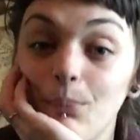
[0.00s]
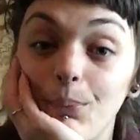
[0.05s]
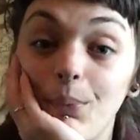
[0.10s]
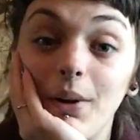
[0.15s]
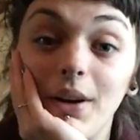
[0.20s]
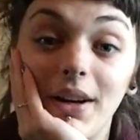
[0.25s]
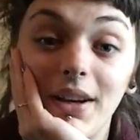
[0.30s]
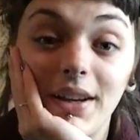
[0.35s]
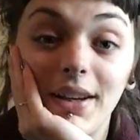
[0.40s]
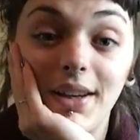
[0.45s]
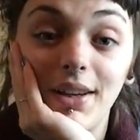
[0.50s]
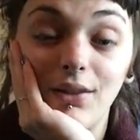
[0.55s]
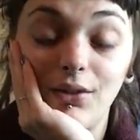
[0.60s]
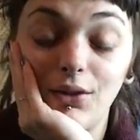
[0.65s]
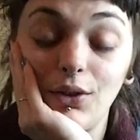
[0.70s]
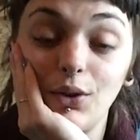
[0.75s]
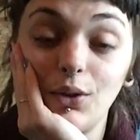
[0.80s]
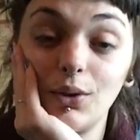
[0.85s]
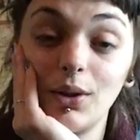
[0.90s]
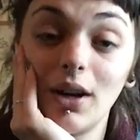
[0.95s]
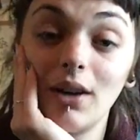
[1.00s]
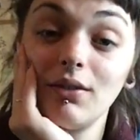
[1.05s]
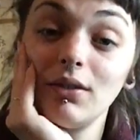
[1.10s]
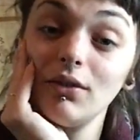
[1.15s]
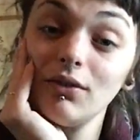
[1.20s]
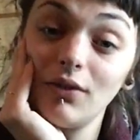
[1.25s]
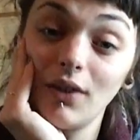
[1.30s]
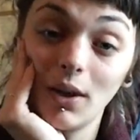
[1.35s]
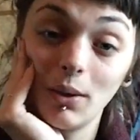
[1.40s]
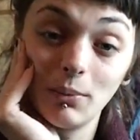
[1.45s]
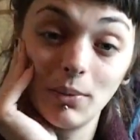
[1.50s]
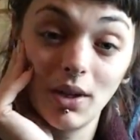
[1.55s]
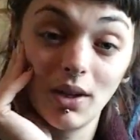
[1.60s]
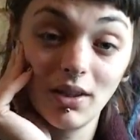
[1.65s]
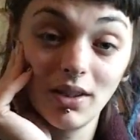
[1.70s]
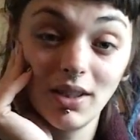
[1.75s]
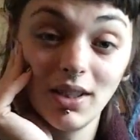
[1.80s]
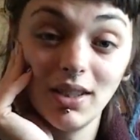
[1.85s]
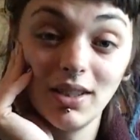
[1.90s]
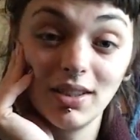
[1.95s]
But if you haven't found me
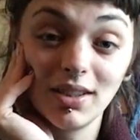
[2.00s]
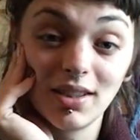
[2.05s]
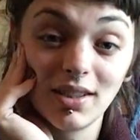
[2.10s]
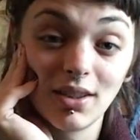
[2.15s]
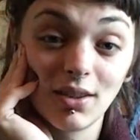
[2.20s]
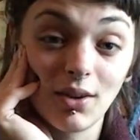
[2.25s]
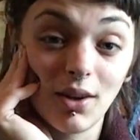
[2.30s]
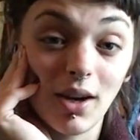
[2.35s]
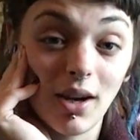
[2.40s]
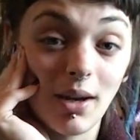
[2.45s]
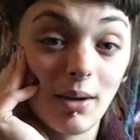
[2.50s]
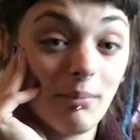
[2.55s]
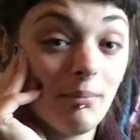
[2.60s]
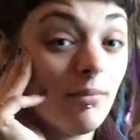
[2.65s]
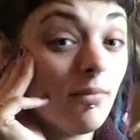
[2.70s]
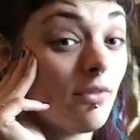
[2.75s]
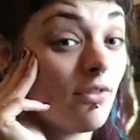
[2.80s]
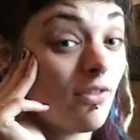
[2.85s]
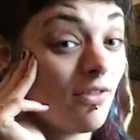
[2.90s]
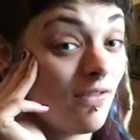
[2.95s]
on Instagram,